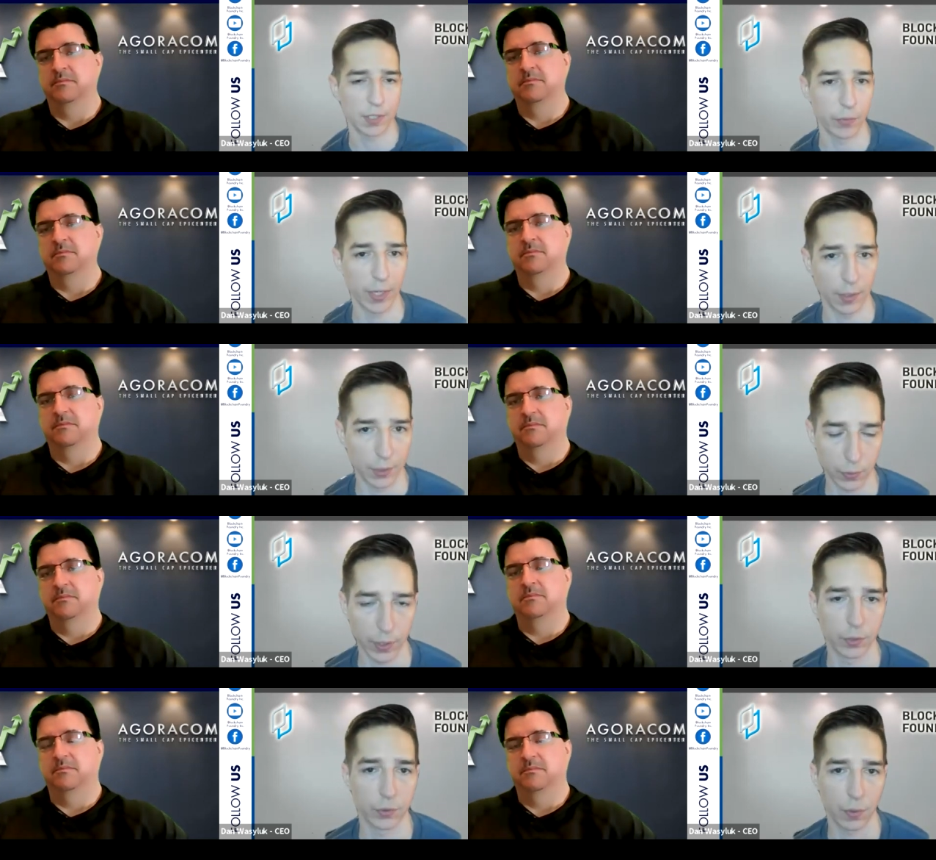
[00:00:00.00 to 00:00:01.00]
Speaker 1: and
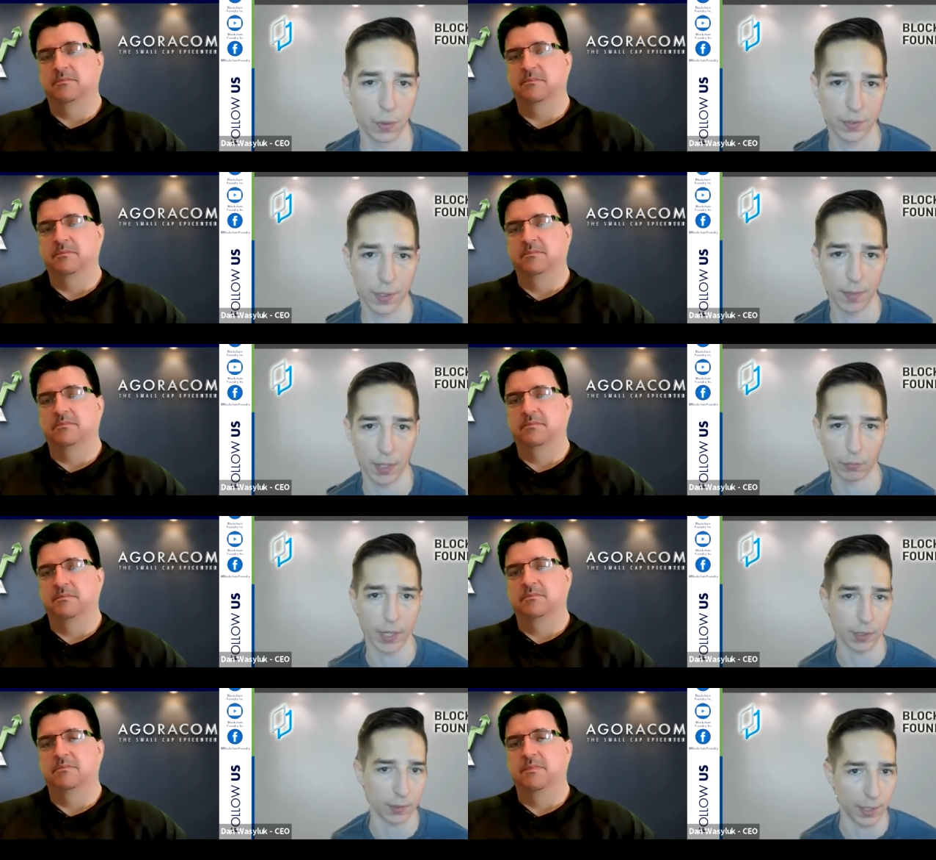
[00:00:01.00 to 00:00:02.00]
regulatory controls that make
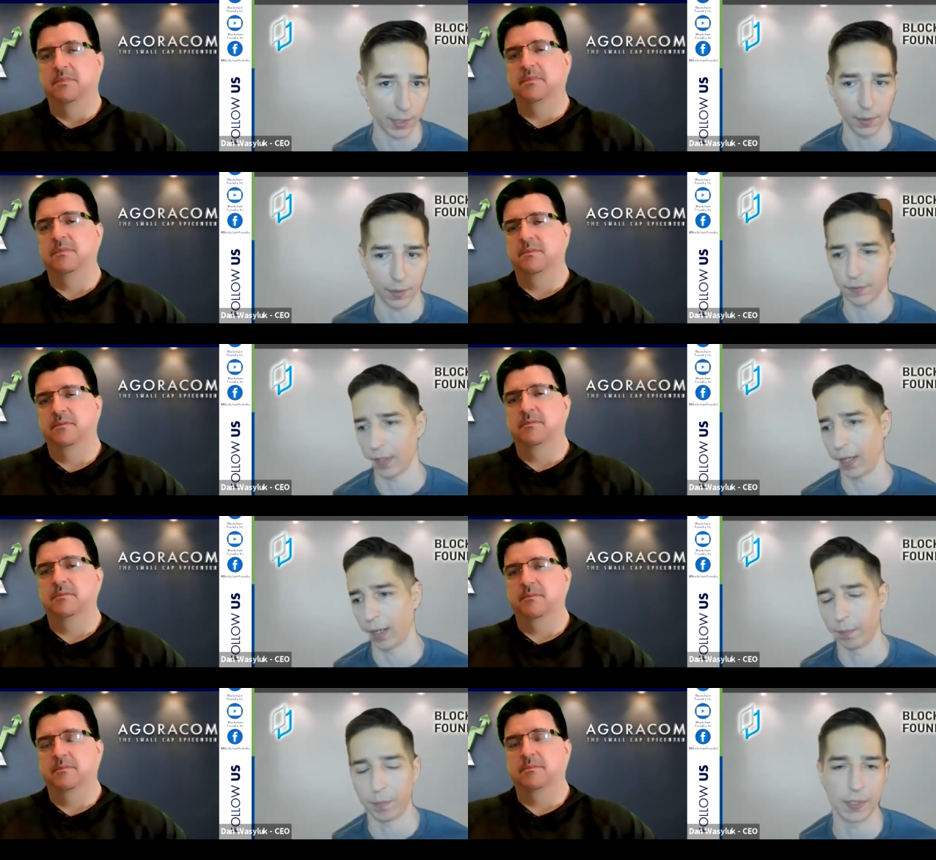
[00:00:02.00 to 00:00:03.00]
regulators
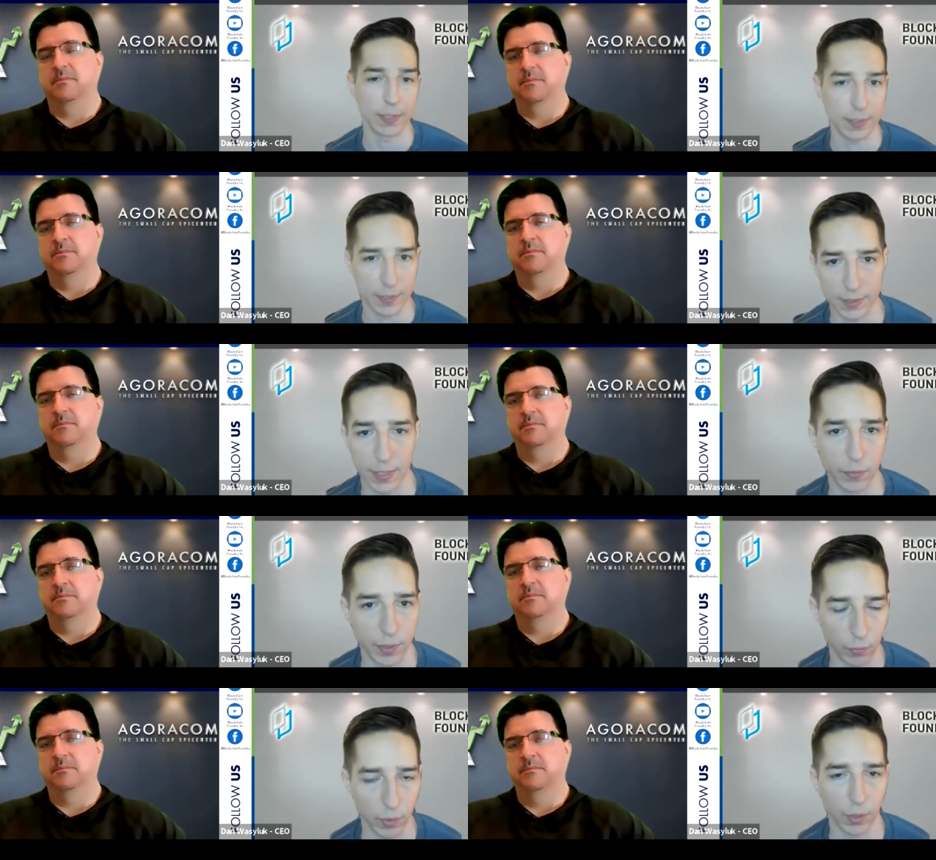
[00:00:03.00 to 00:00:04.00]
and businesses that
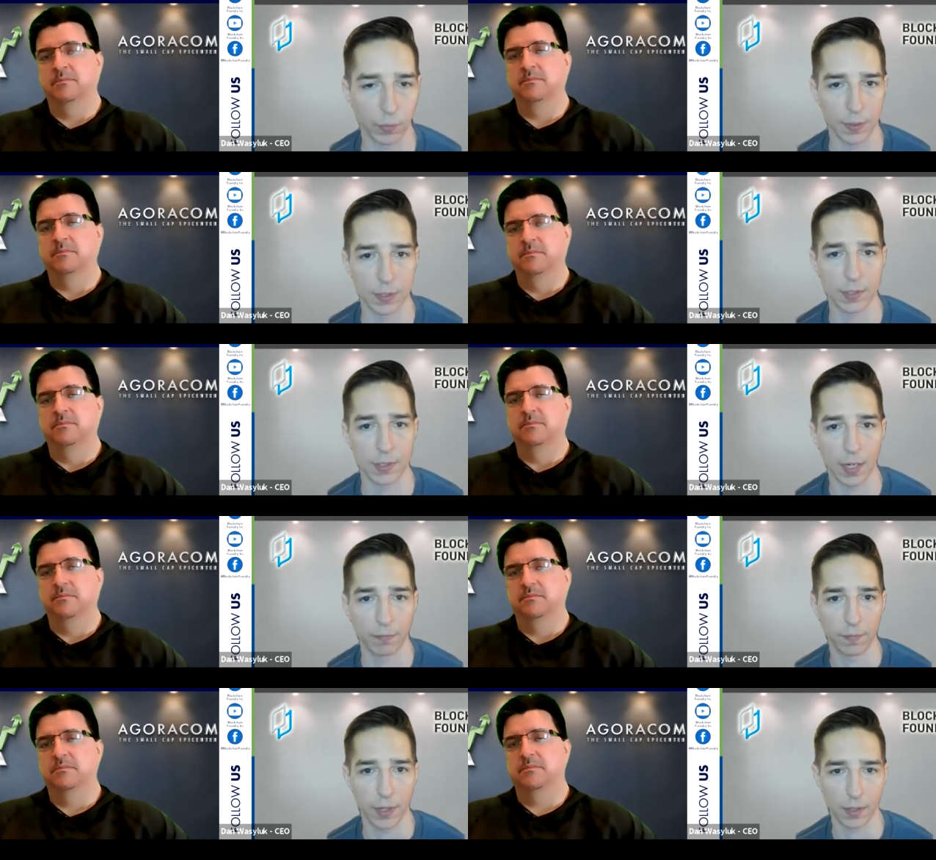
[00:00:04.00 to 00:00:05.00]
want to work with this
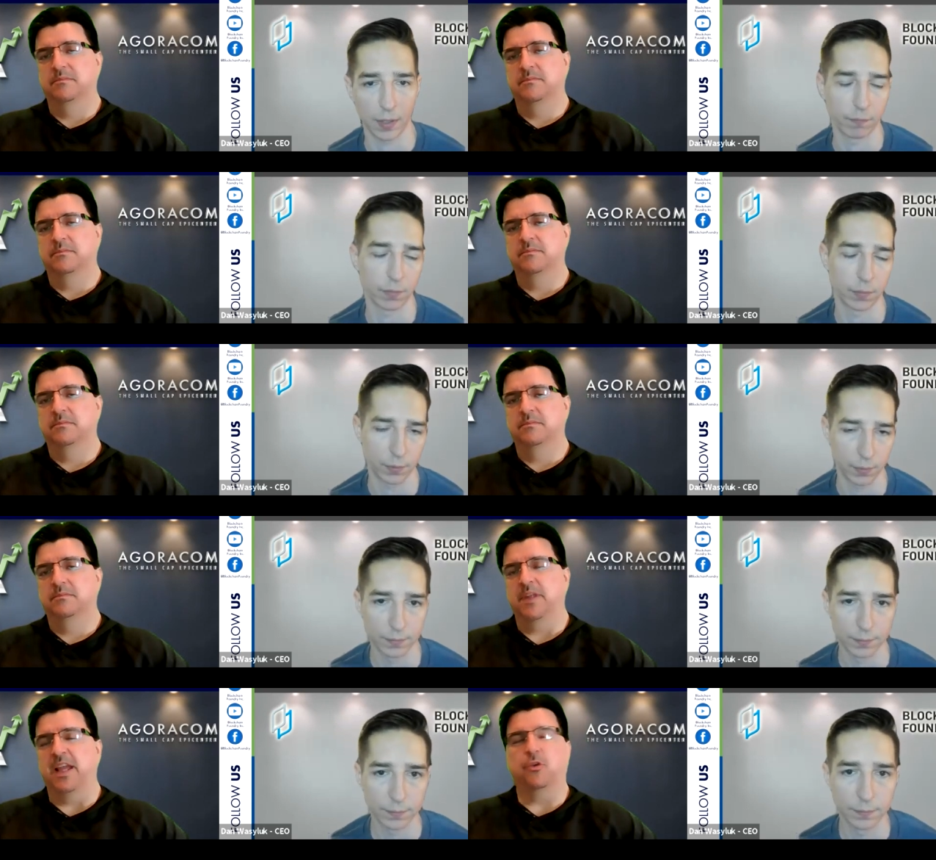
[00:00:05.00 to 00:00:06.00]
stuff uh, comfortable
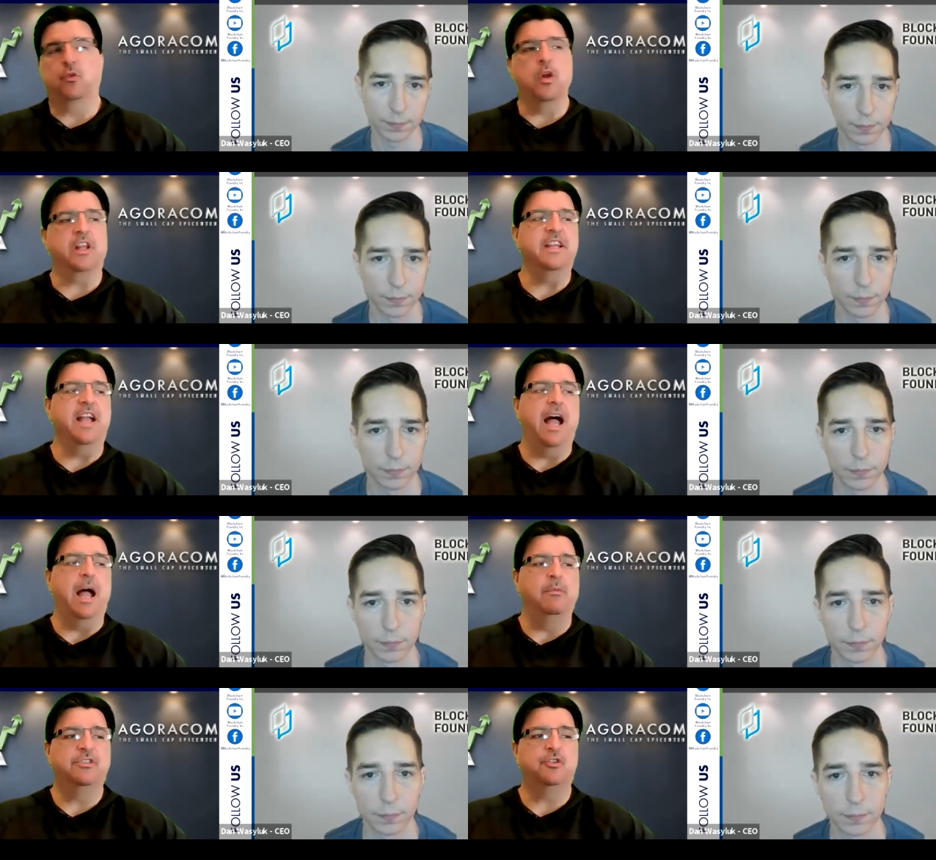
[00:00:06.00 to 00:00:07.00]
Speaker 2: and quickly,
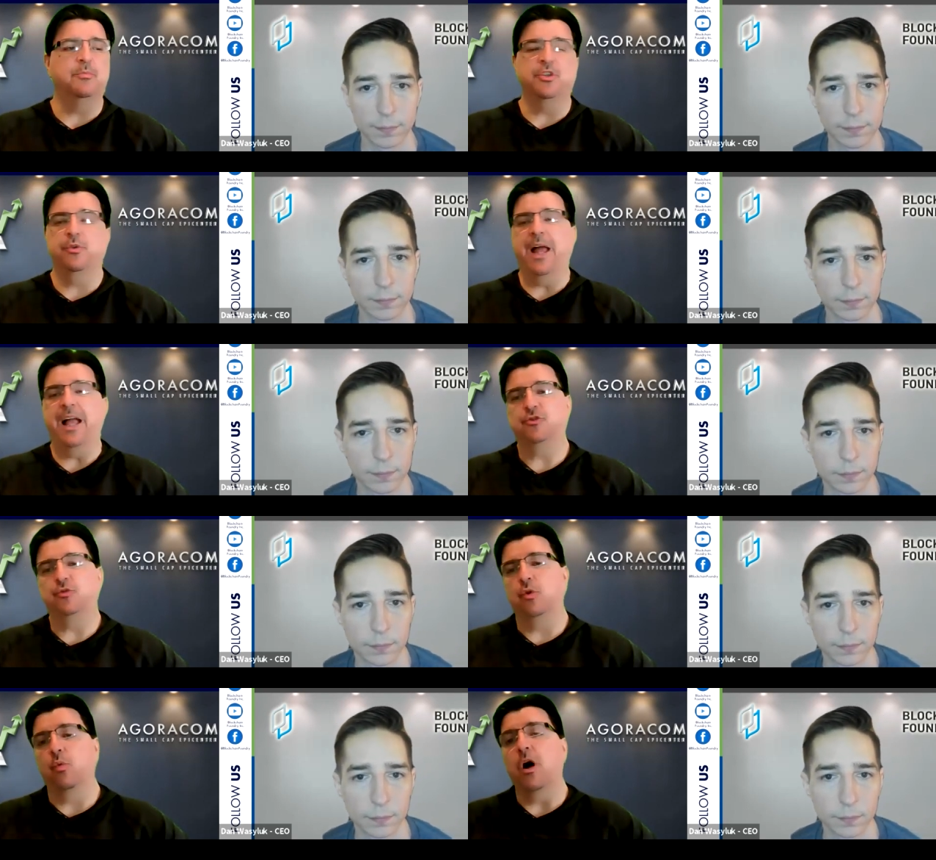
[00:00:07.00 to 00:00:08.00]
I'm assuming you actually
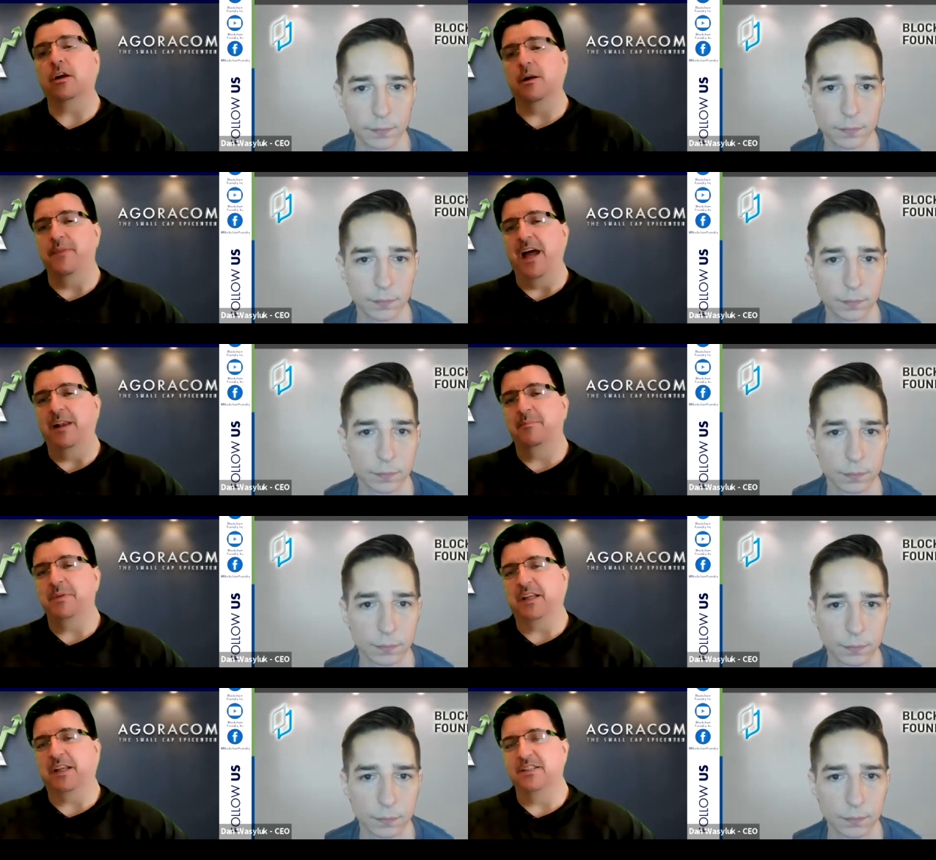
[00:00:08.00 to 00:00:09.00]
would welcome that
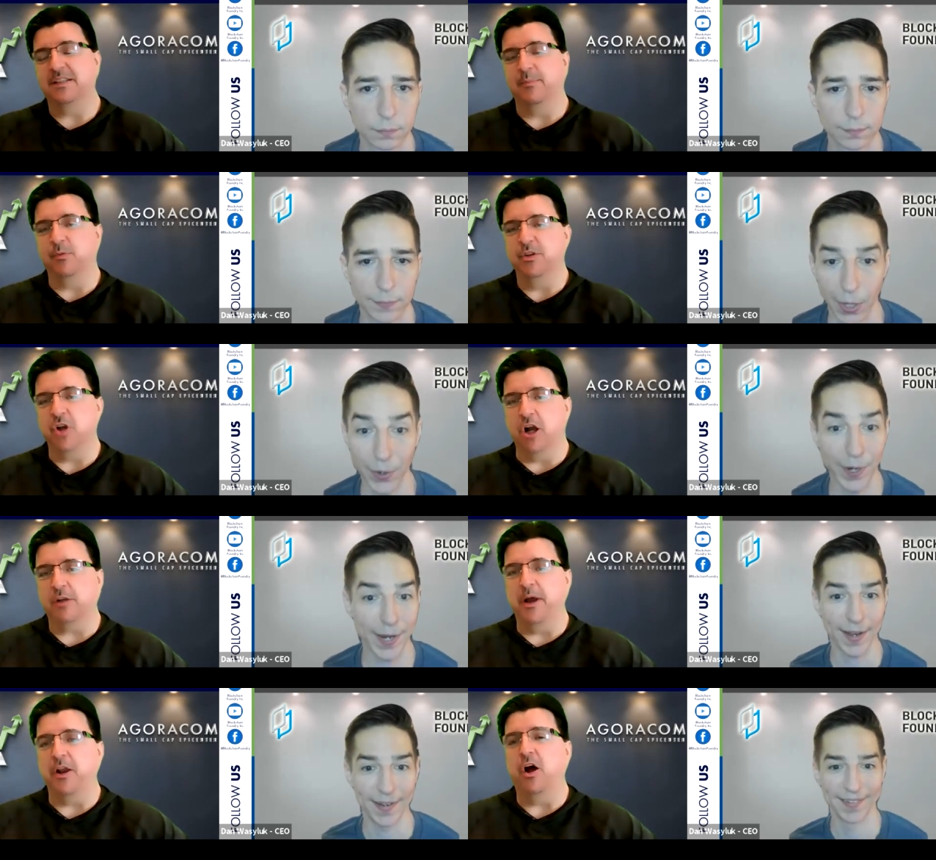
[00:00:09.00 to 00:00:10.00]
because something we oh, talked
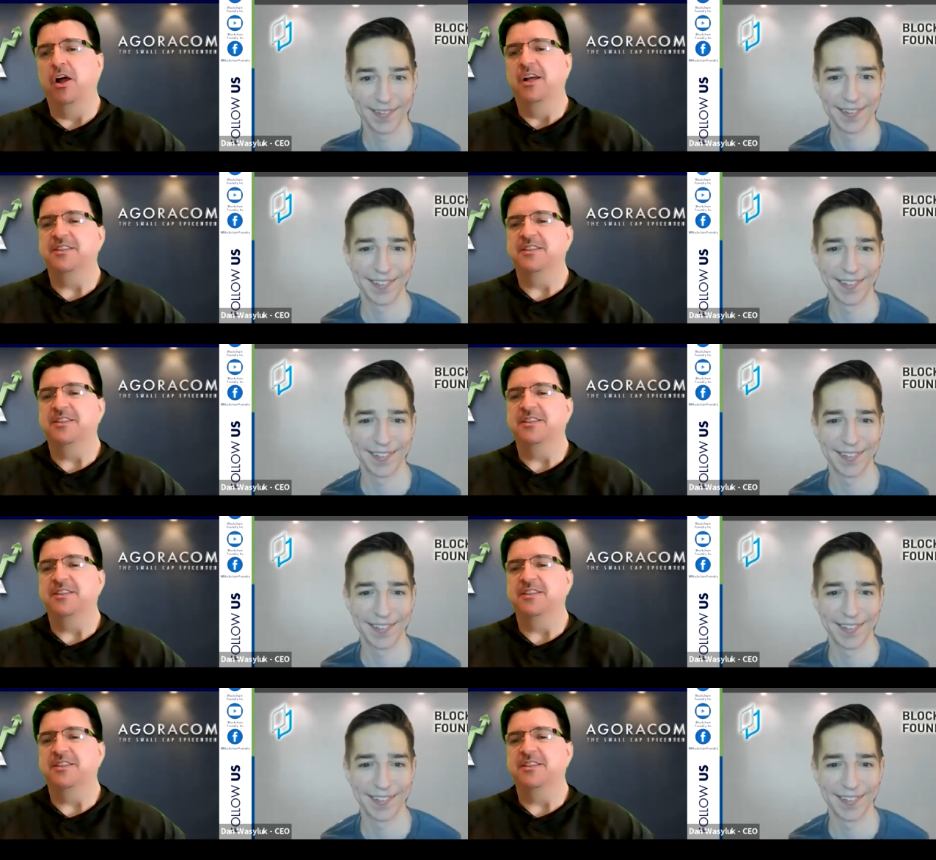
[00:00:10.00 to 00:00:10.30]
yeah. about,